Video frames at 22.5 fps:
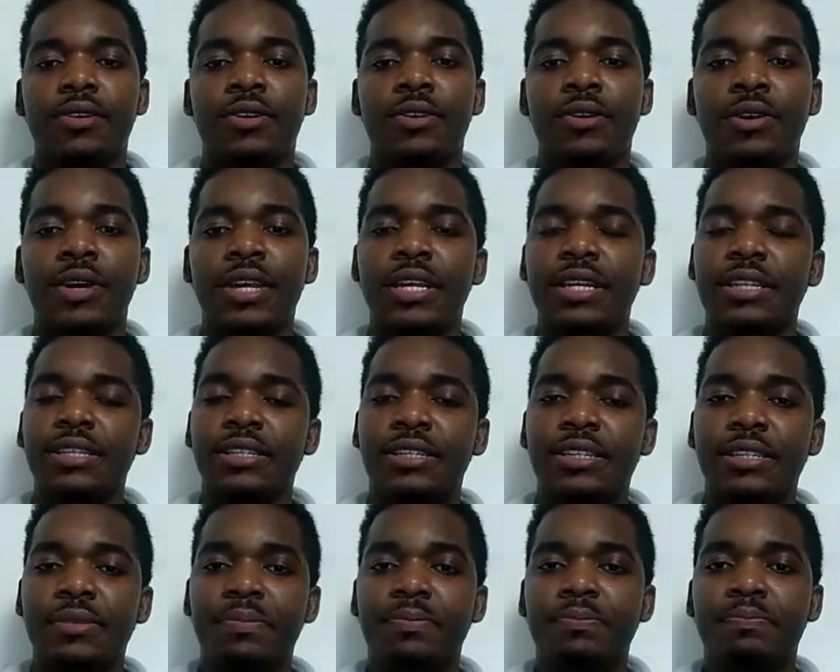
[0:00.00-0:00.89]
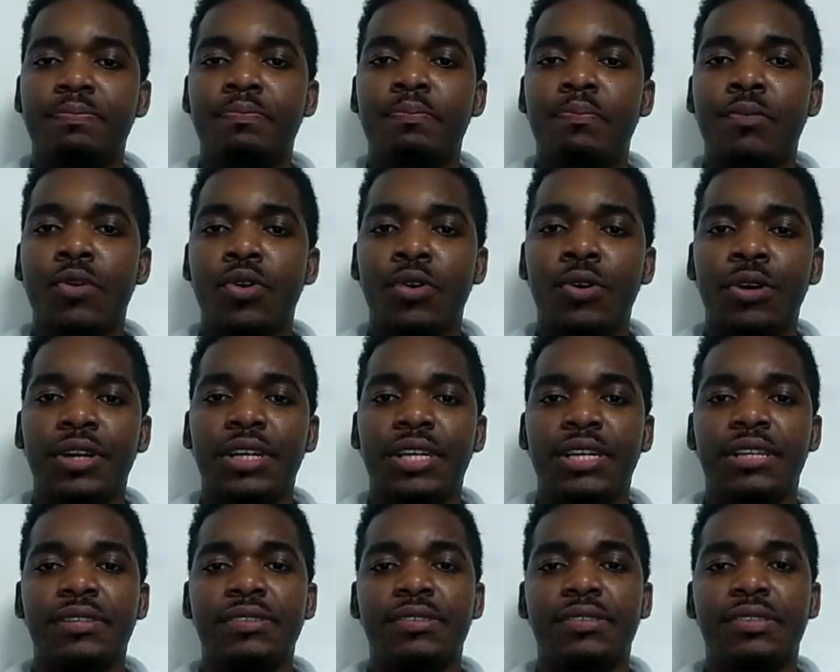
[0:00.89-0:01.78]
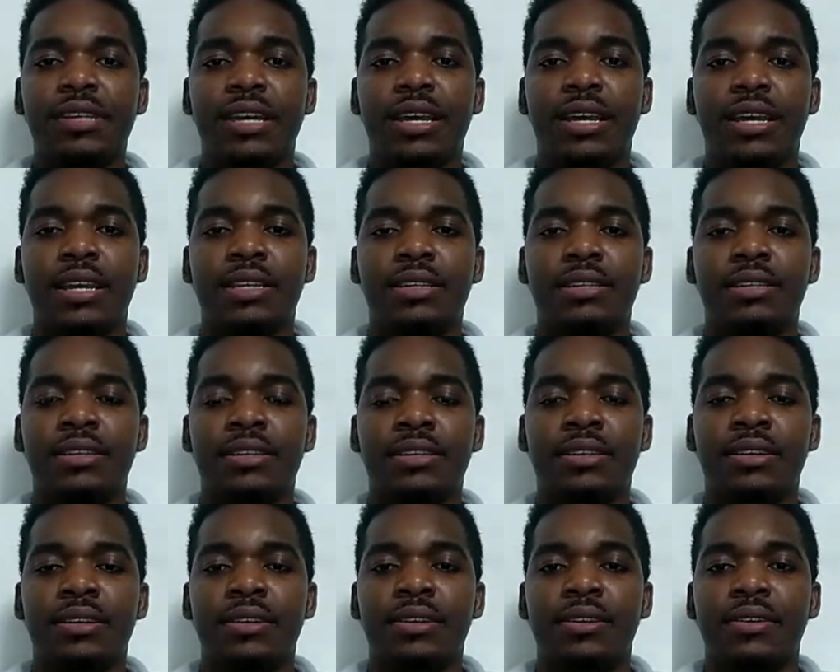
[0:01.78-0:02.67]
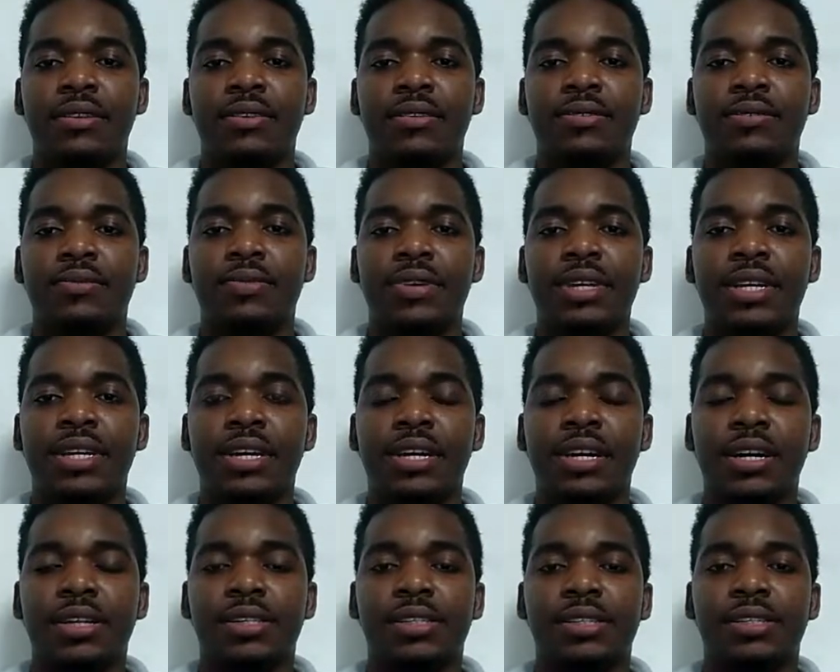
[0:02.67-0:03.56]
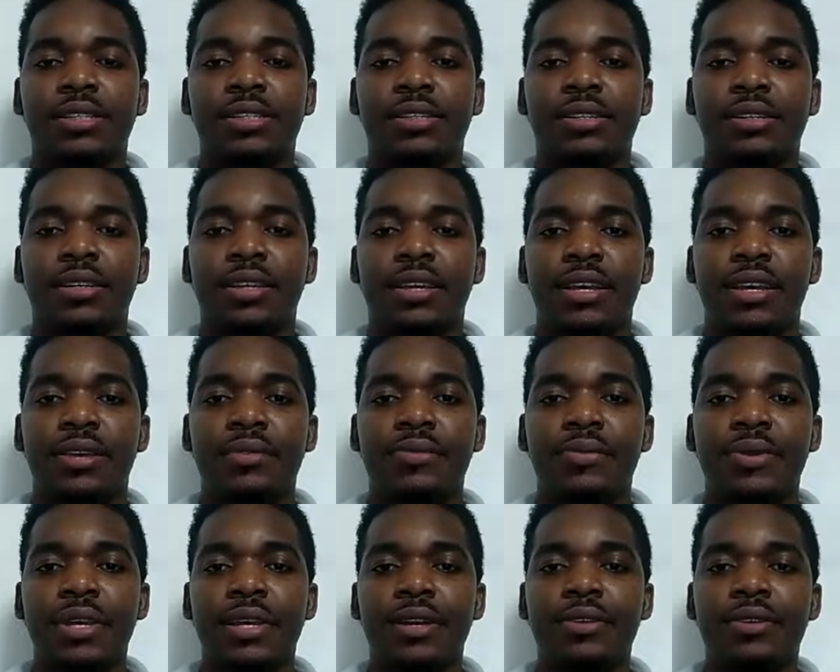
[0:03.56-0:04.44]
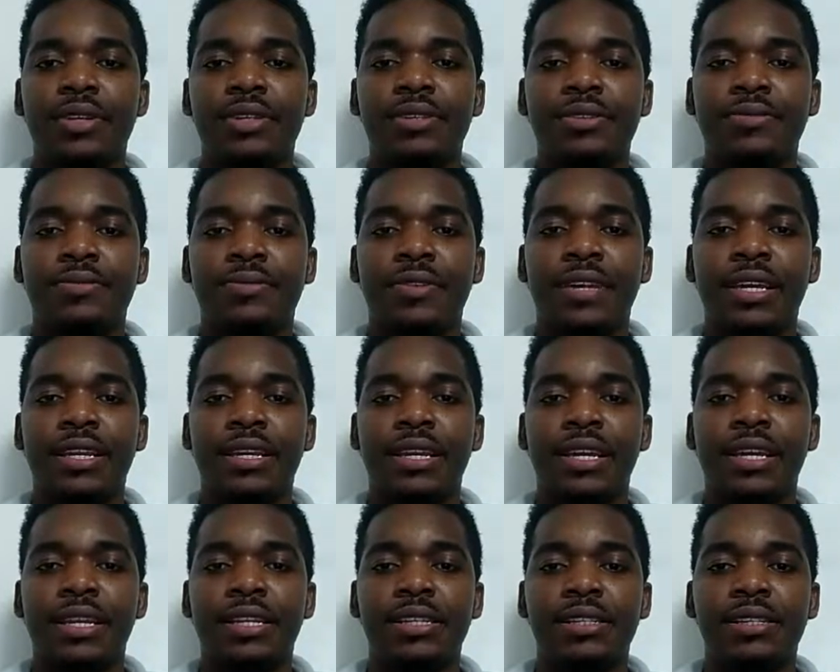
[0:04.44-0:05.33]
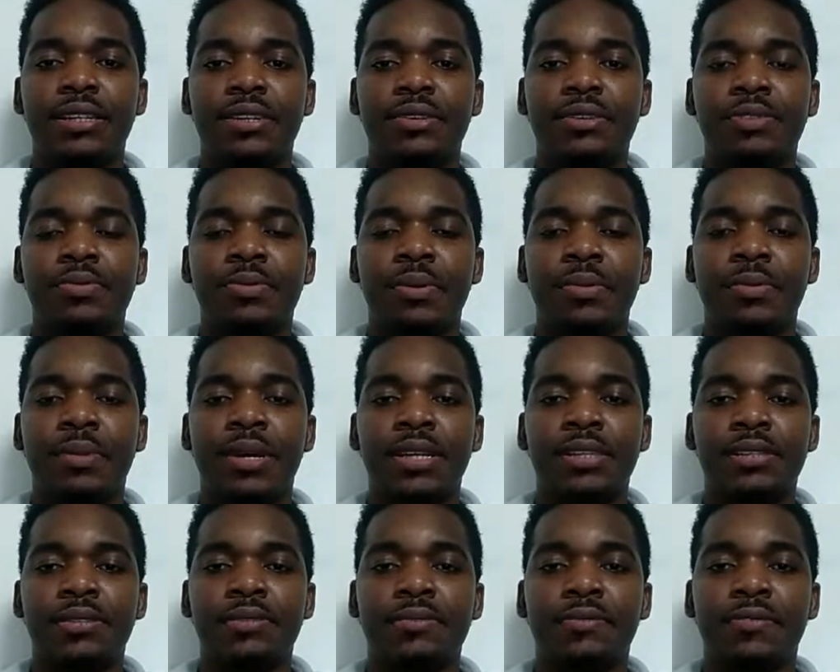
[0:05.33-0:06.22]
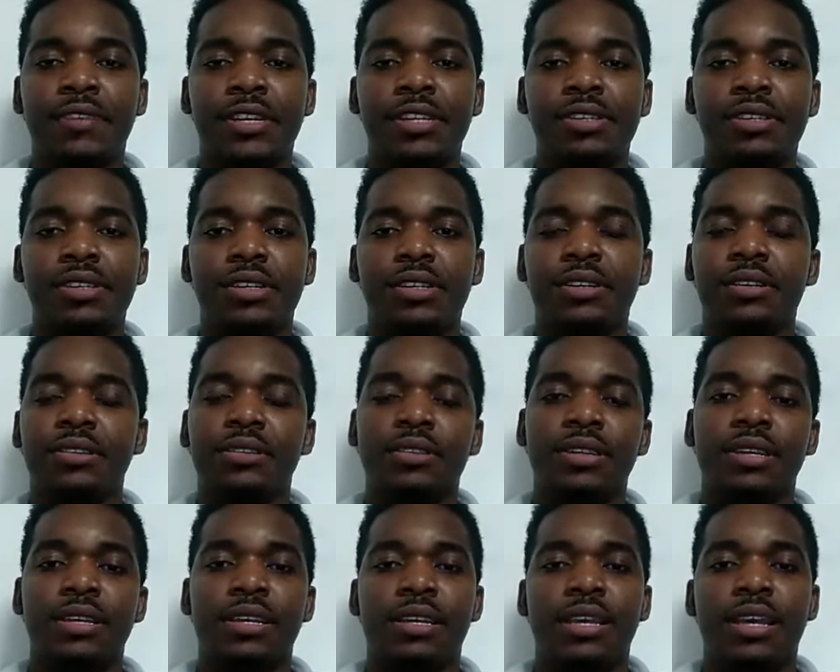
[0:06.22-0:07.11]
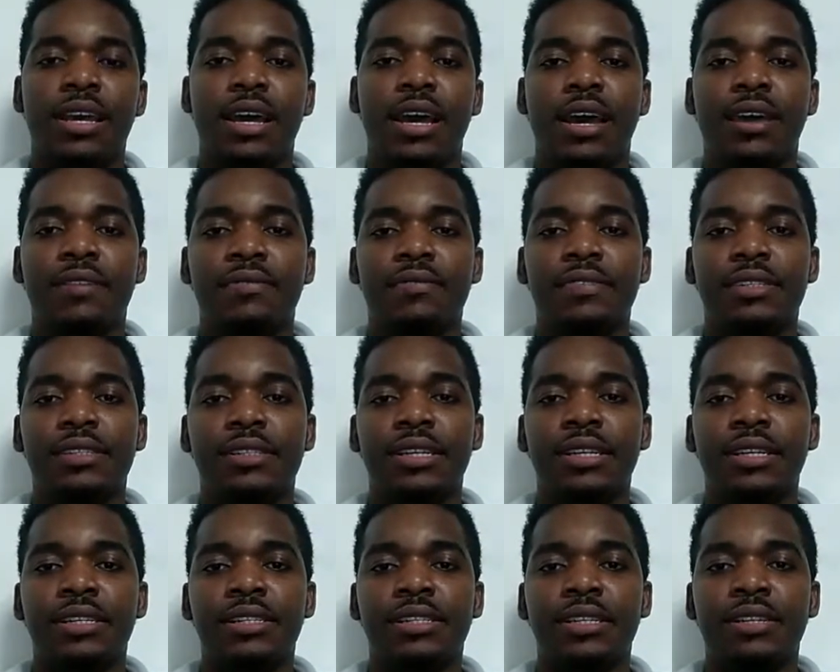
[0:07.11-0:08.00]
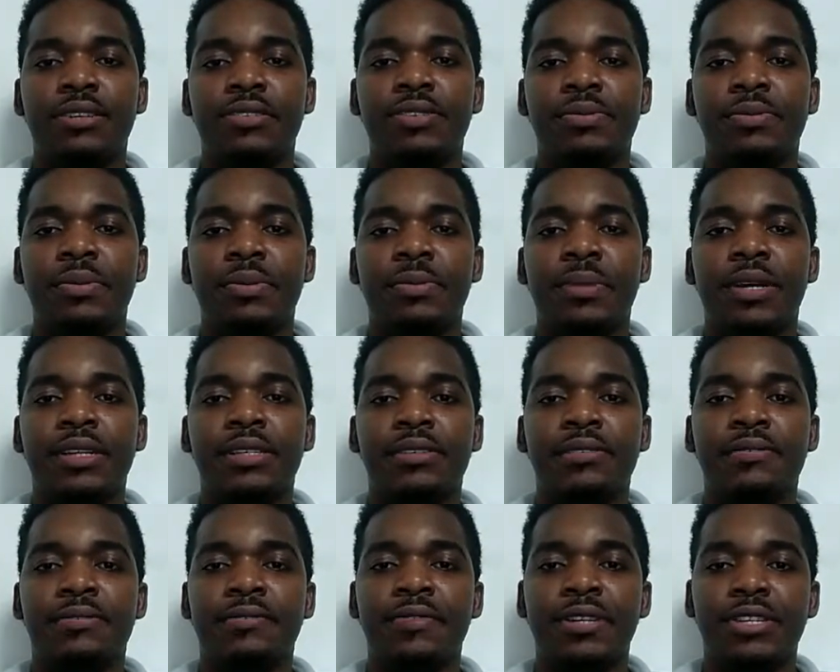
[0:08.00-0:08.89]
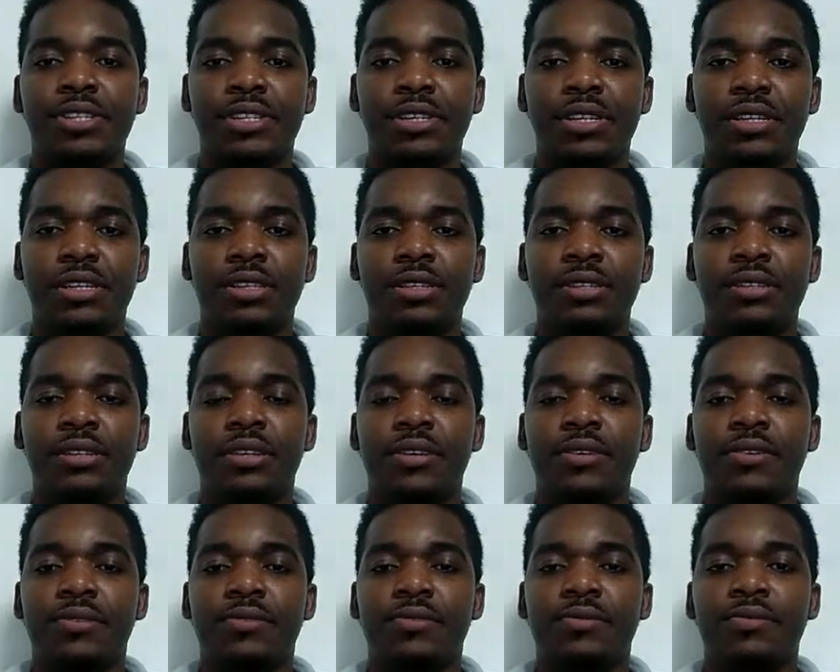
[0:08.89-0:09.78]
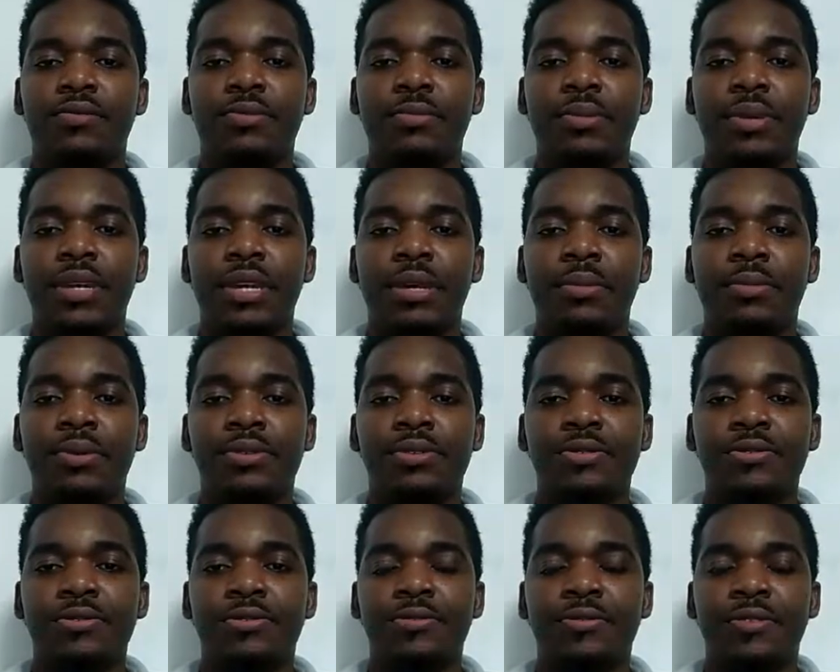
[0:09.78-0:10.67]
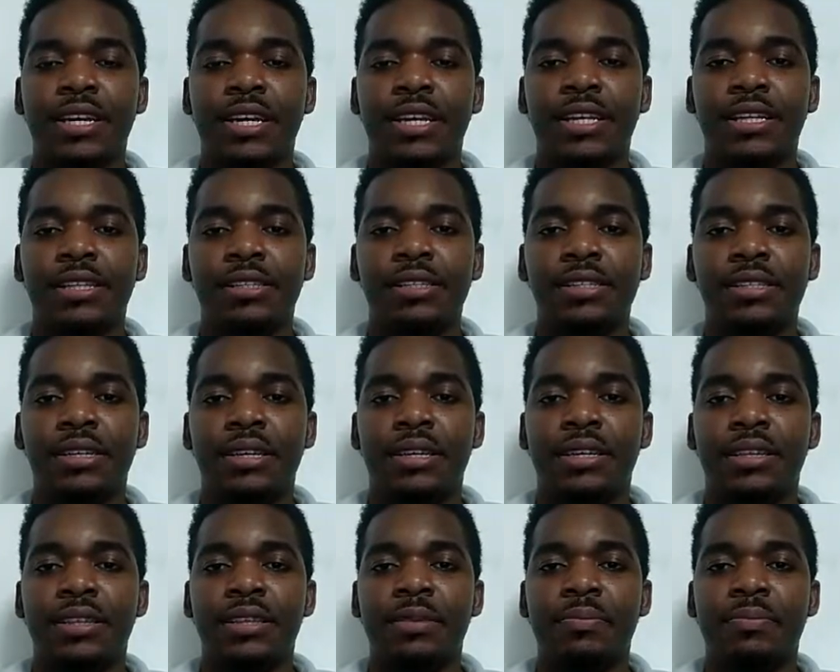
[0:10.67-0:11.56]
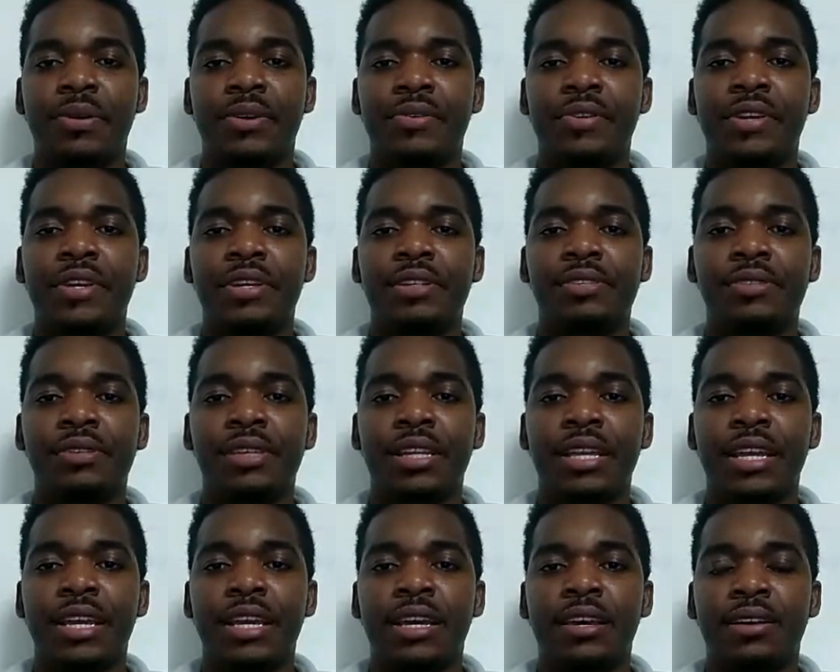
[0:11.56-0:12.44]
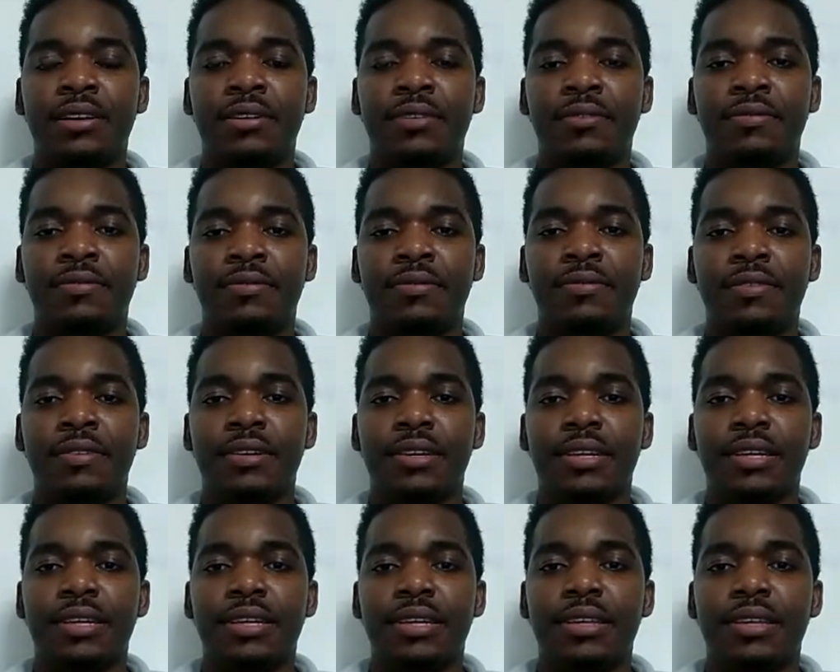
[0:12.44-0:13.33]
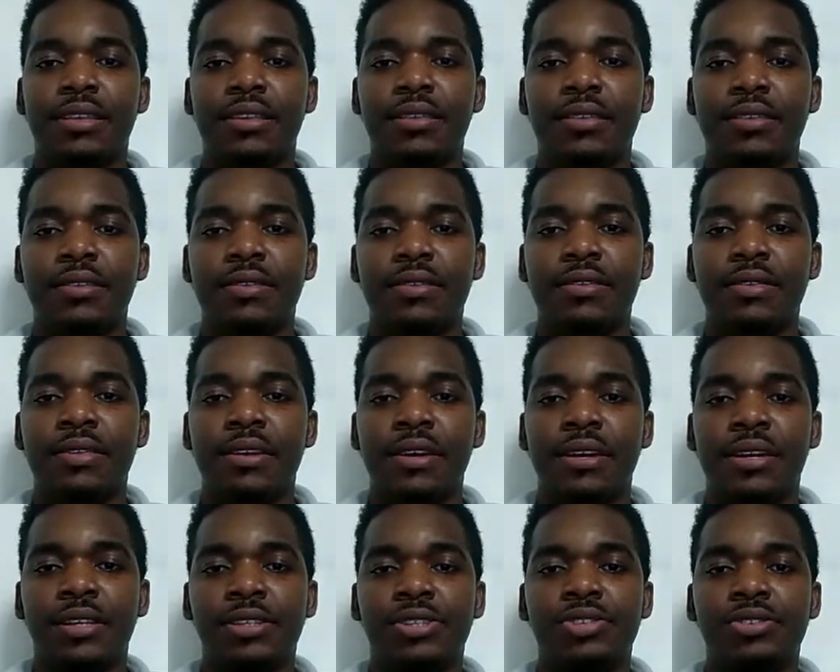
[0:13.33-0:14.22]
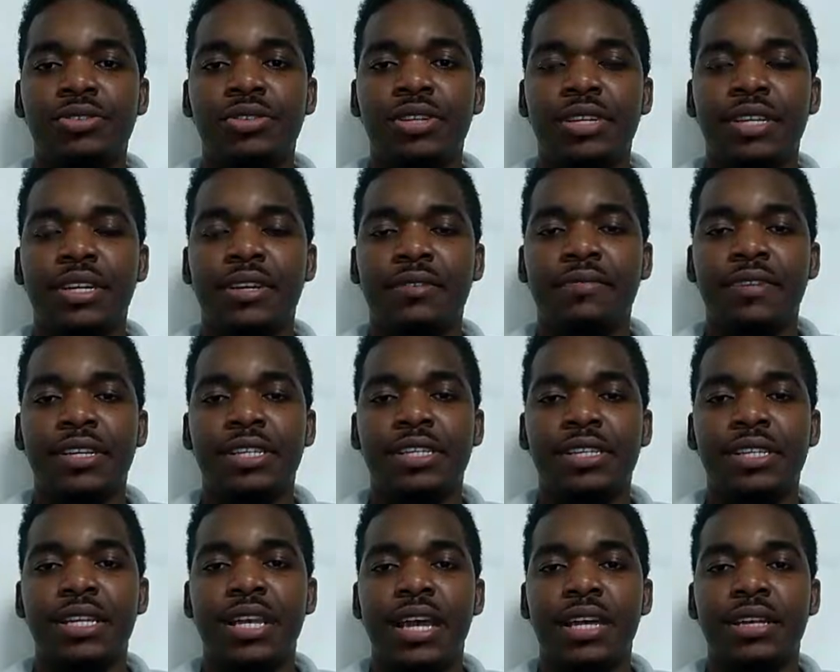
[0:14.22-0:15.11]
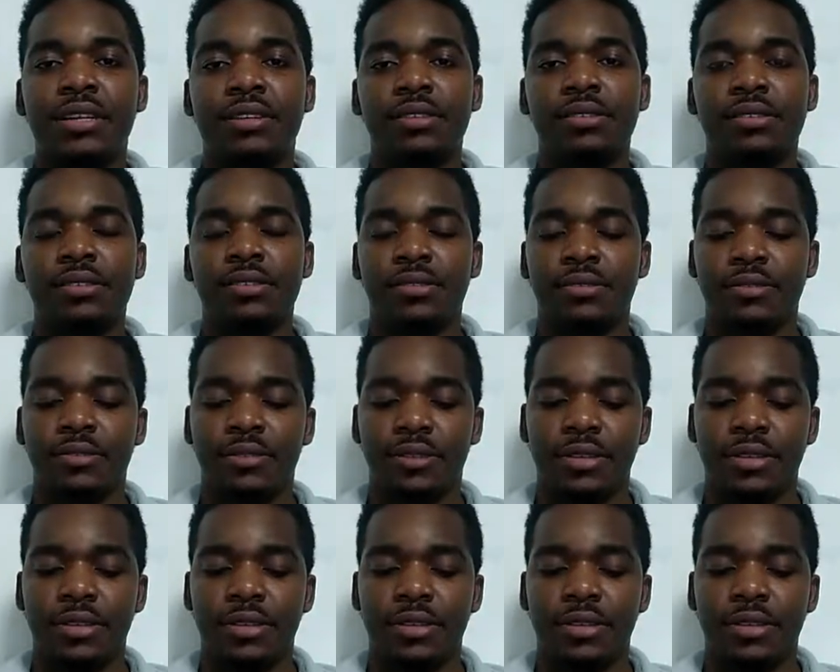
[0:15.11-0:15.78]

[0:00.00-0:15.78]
Going deep more inside, we cut and we are going to find the internal spermatic fascia. After the internal spermatic fascia, we'll be able to find the parietal layer of the tunica vaginalis.